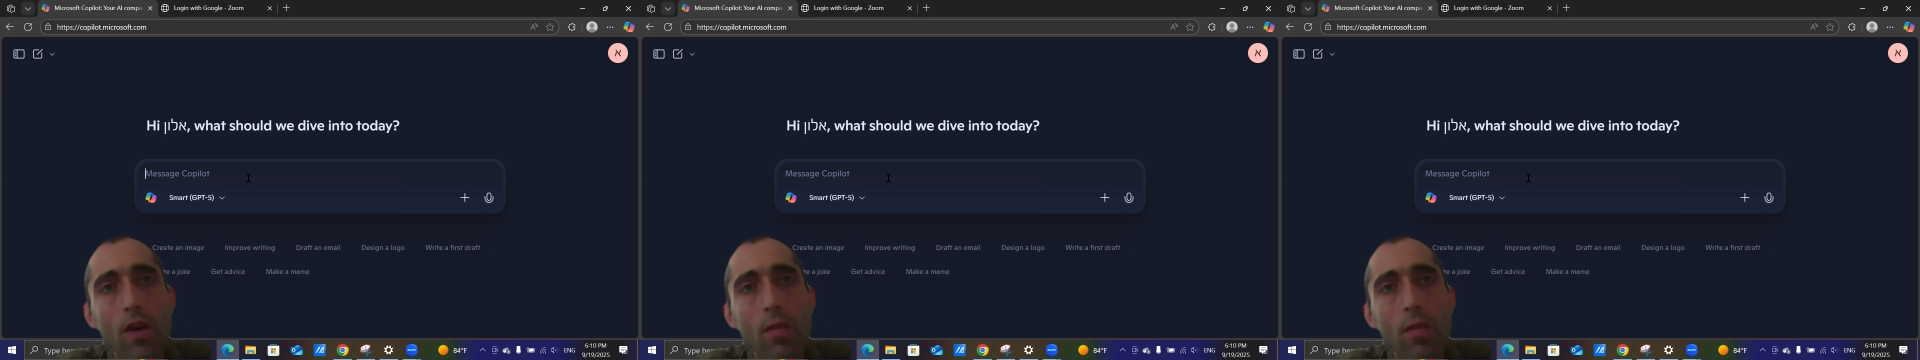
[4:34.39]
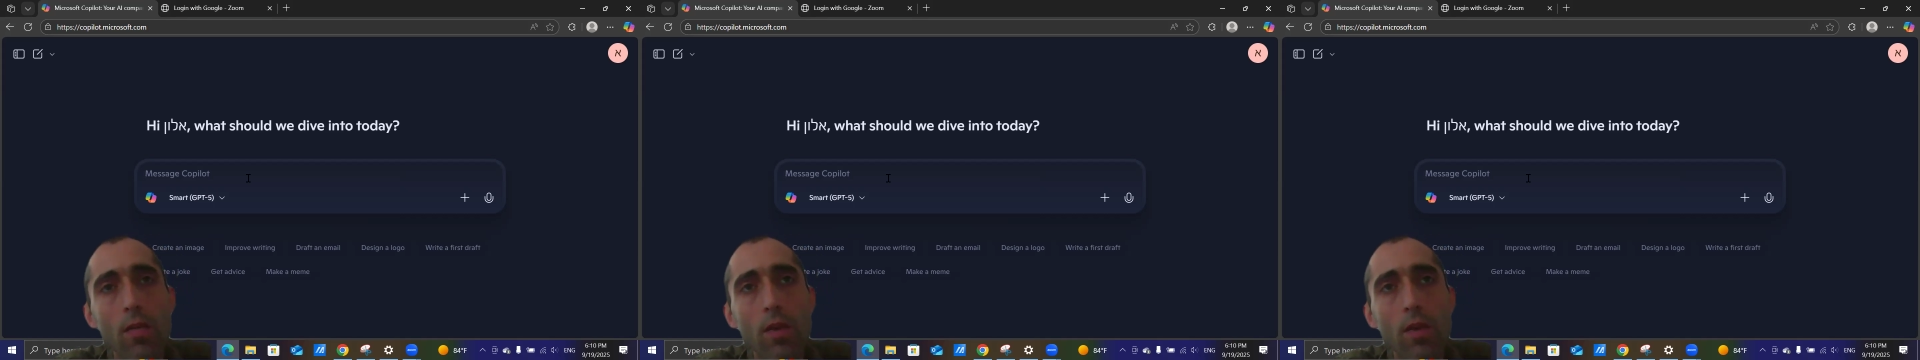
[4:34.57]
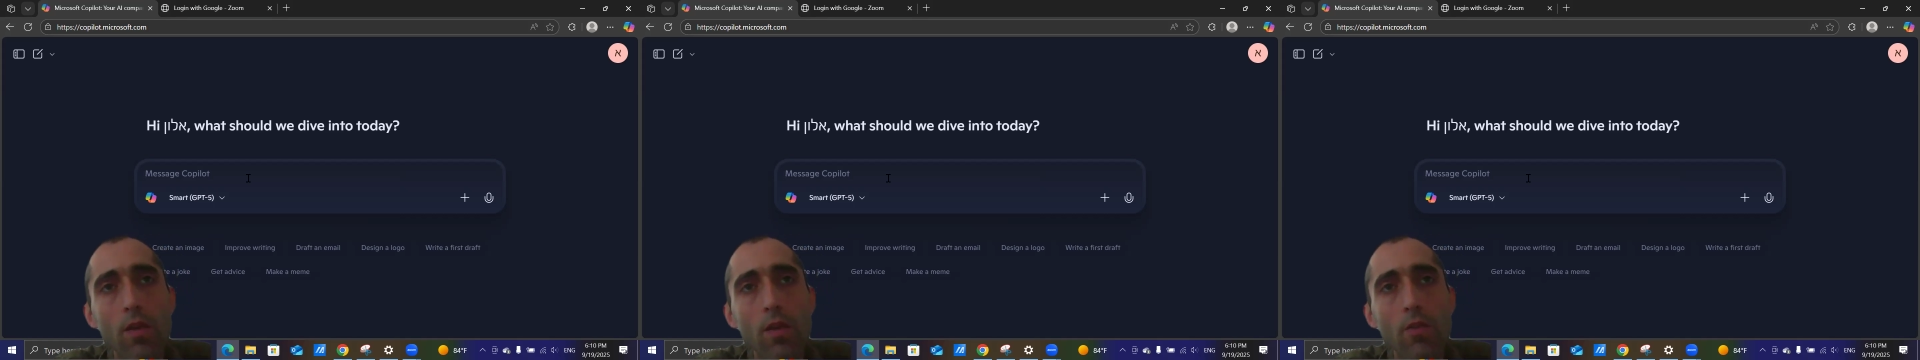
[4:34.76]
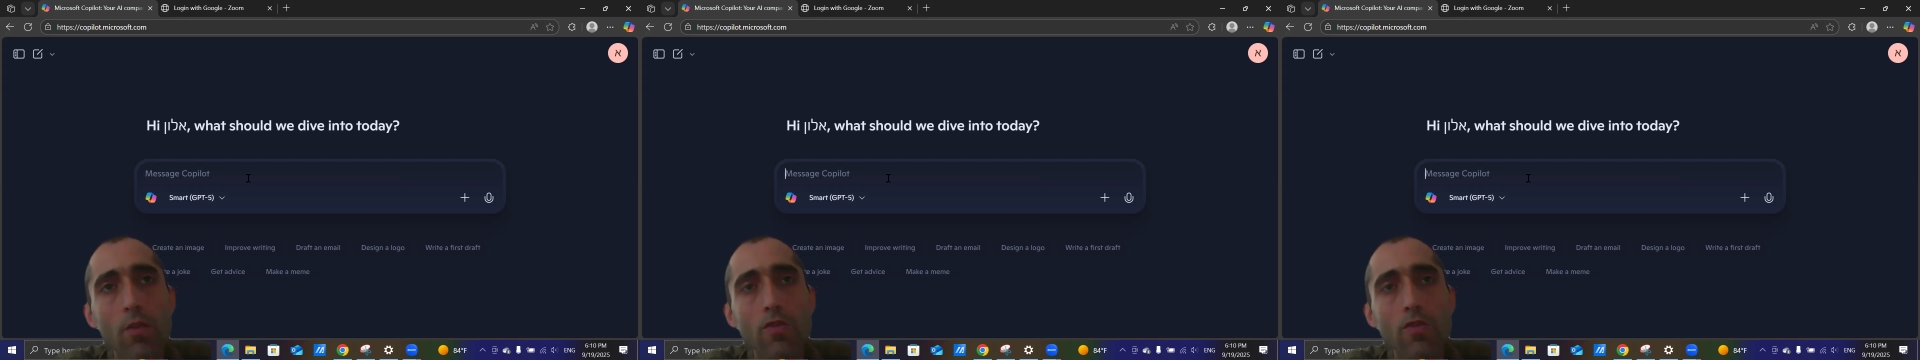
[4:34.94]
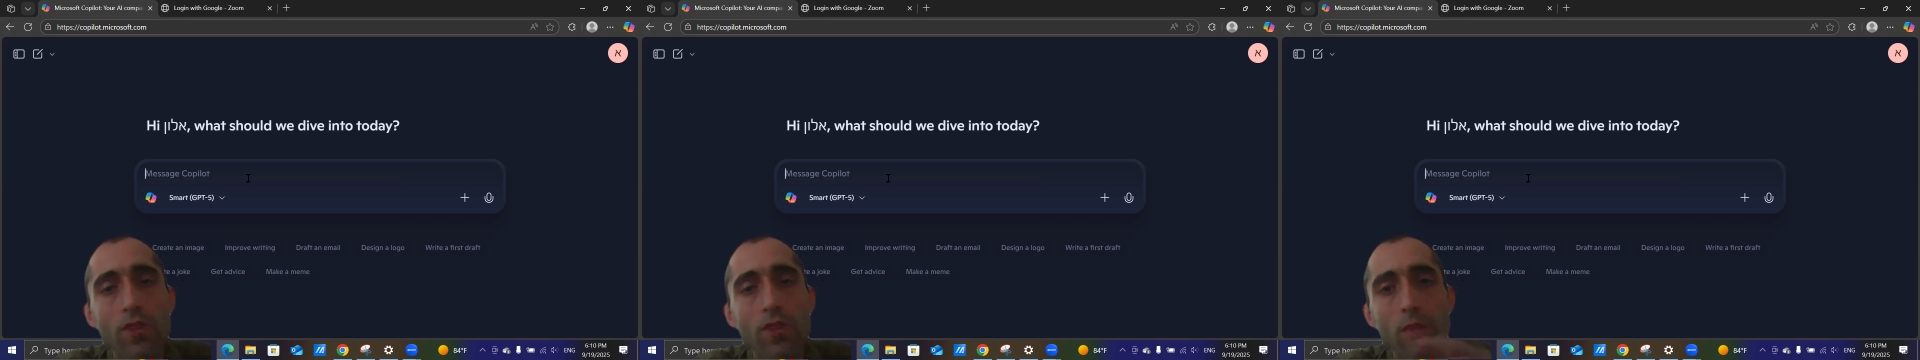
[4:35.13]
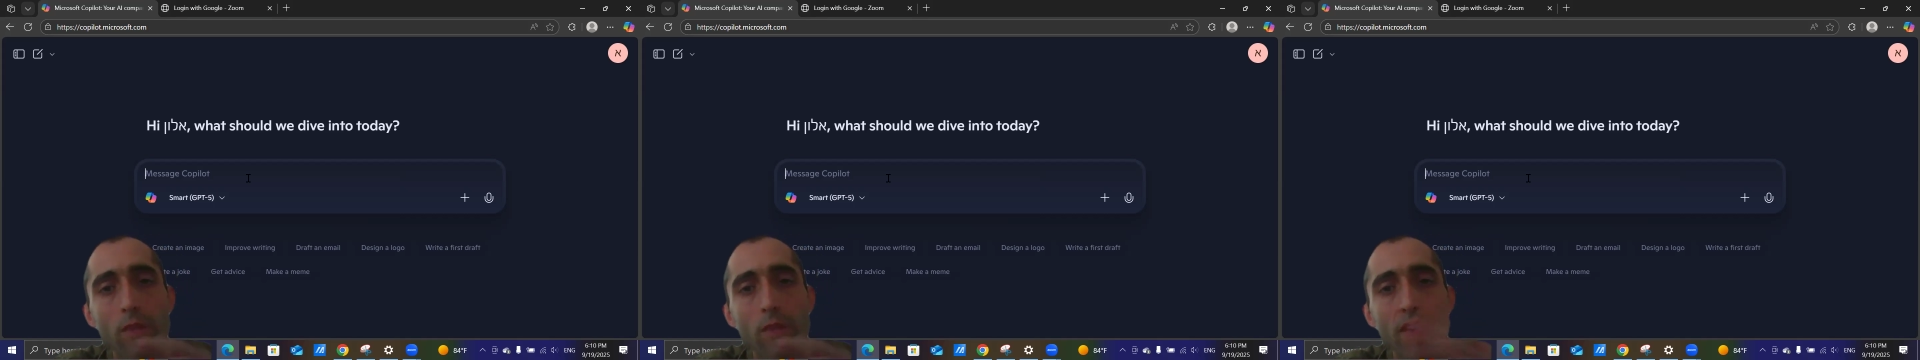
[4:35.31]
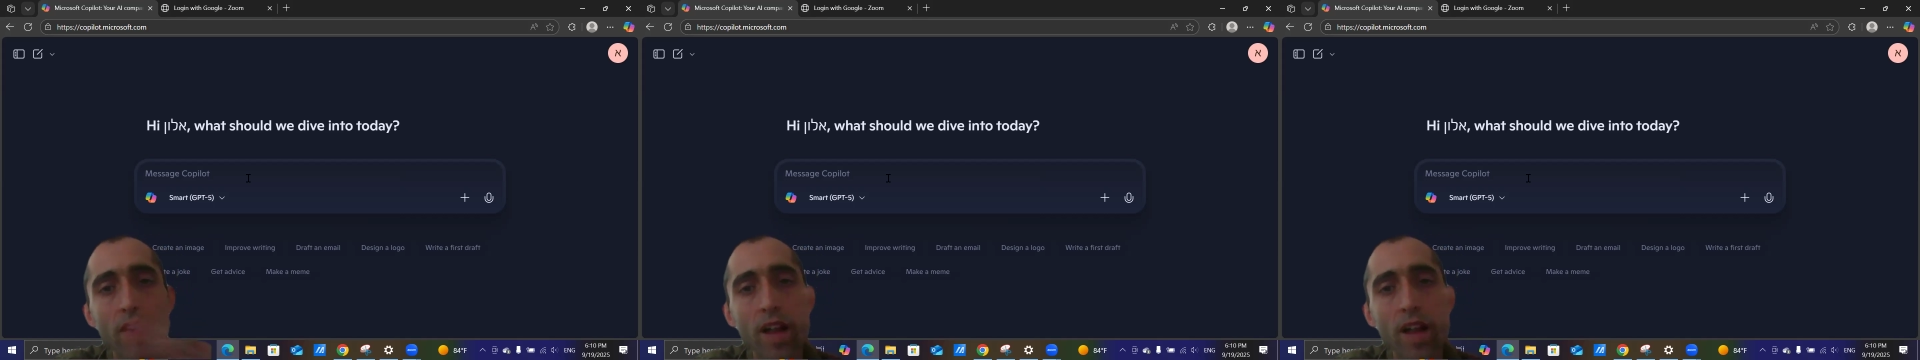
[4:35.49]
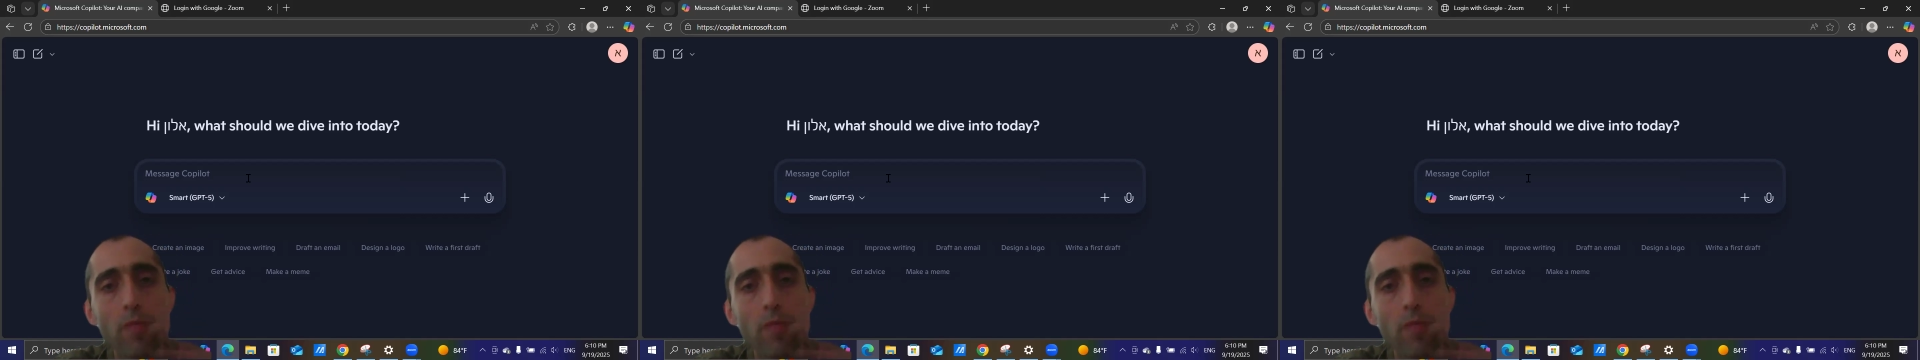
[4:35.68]
hyperbaric oxygen
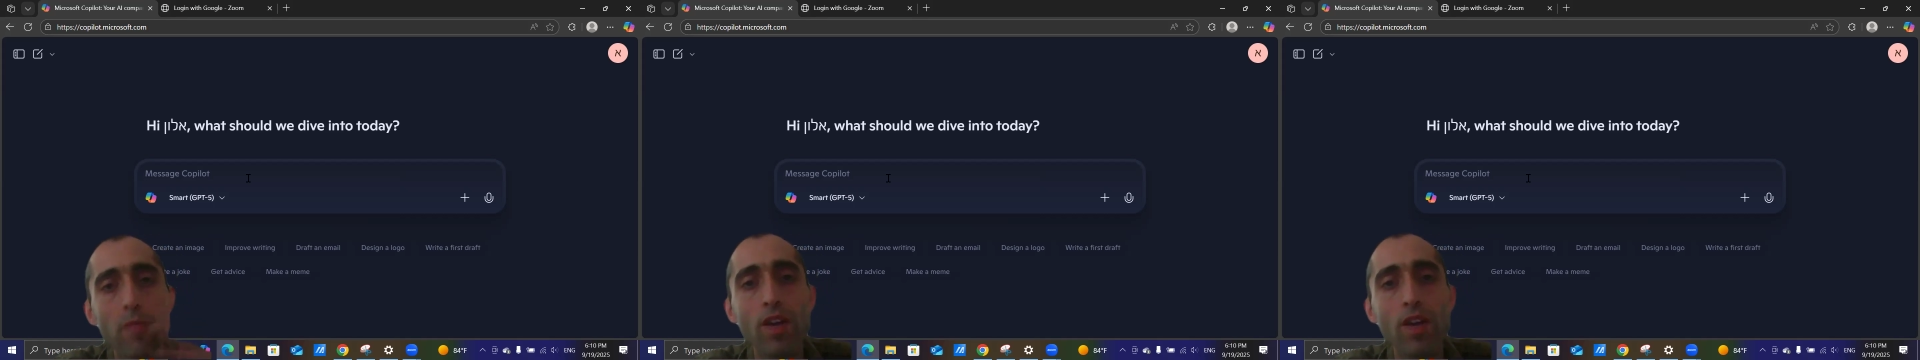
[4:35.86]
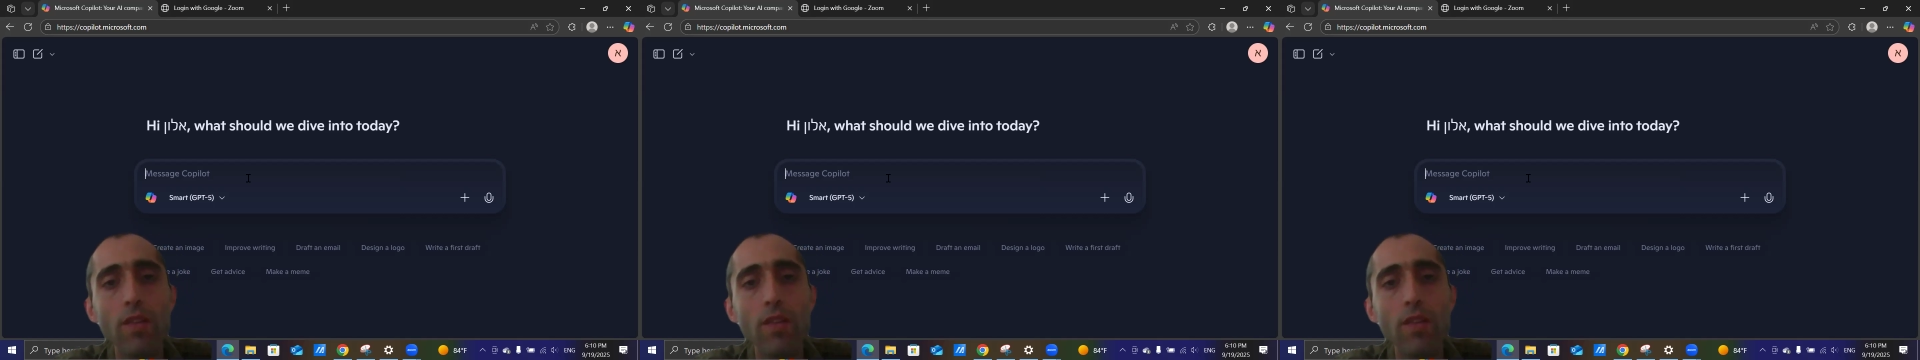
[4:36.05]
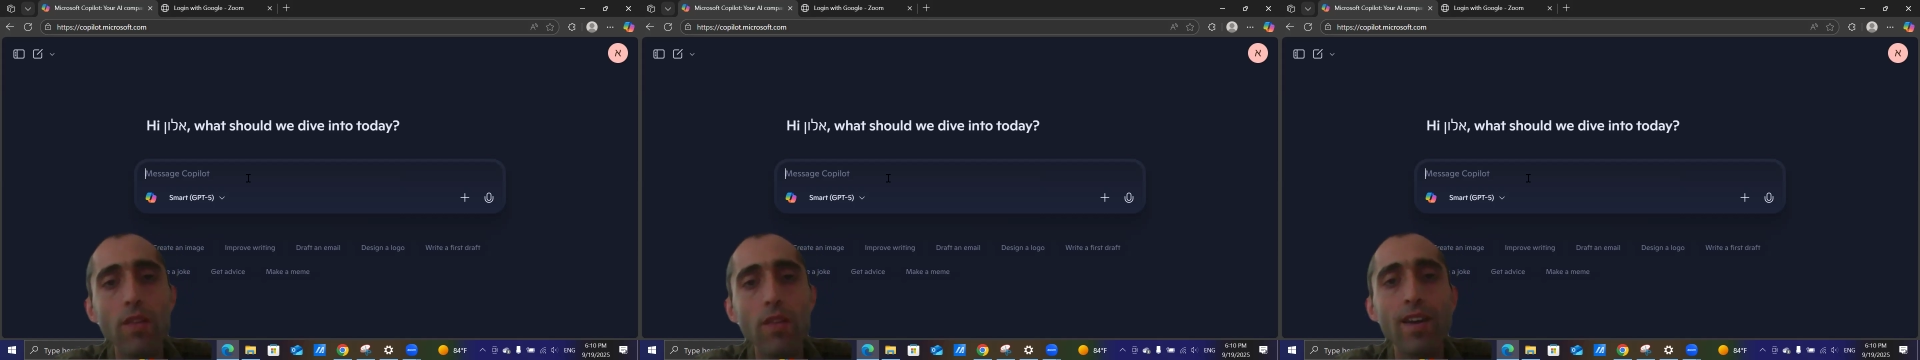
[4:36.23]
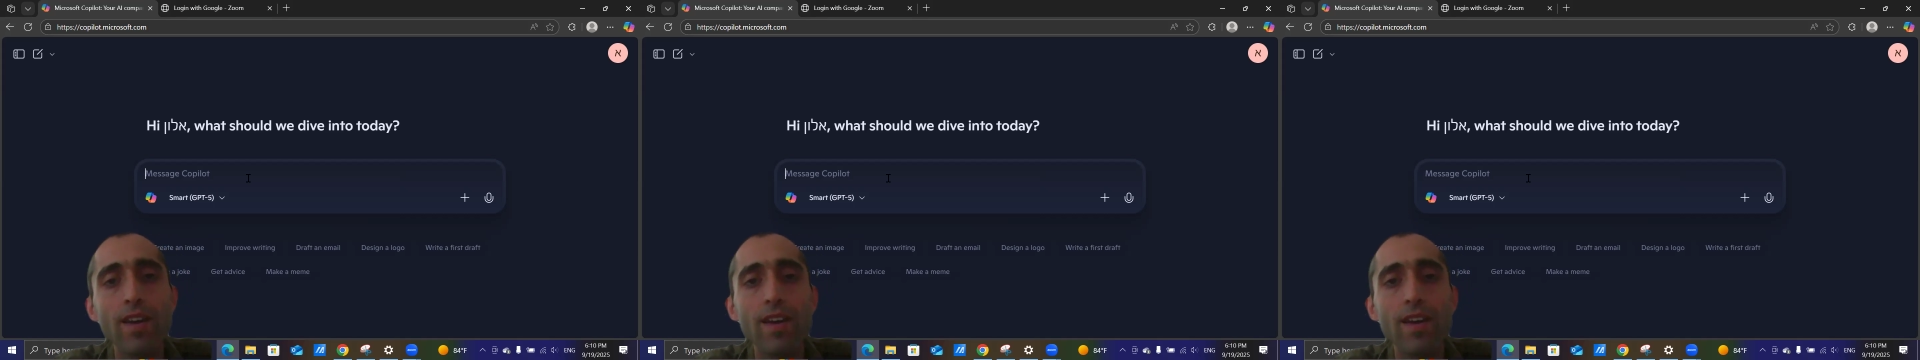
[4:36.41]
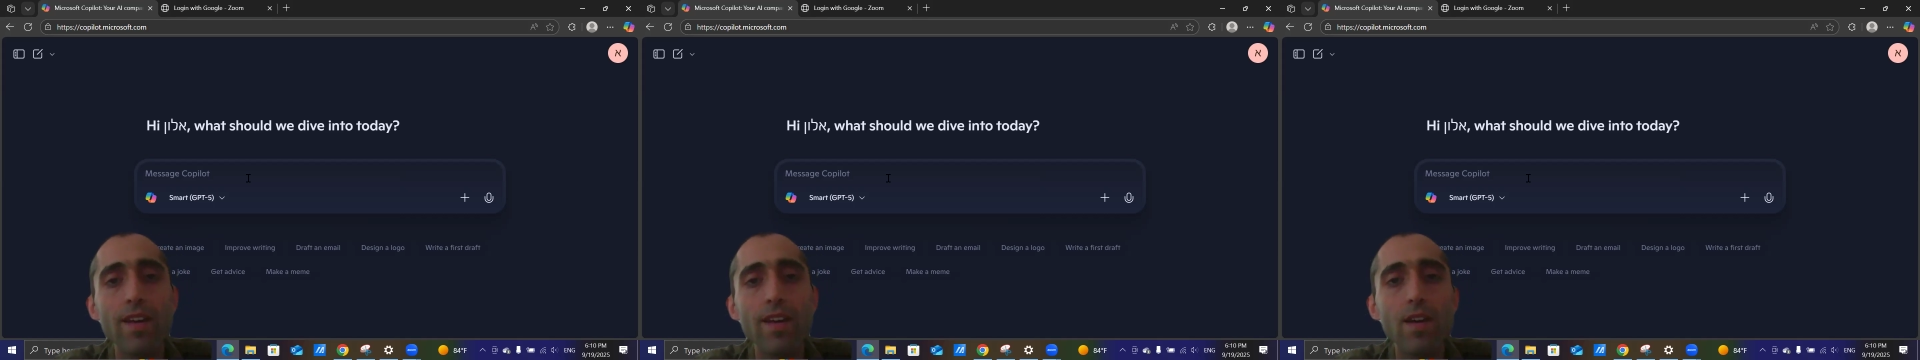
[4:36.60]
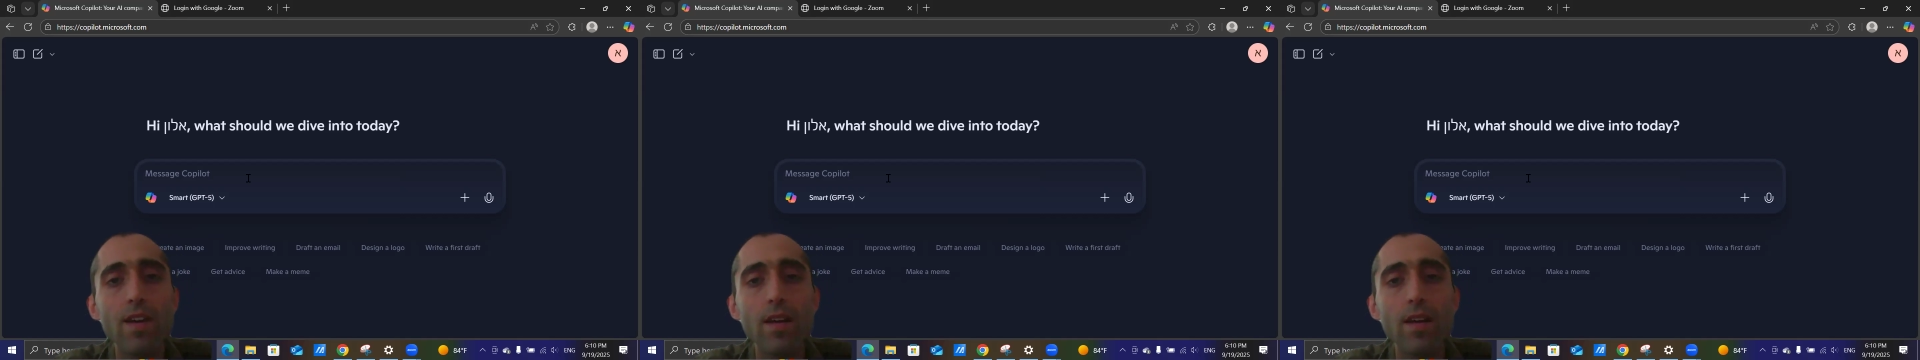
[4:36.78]
therapy helps to heal the,